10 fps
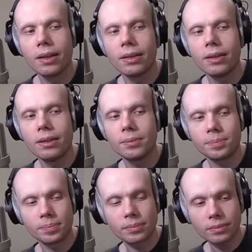the
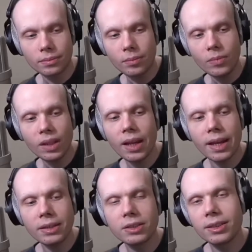
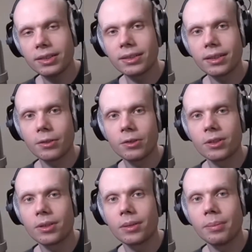HD600s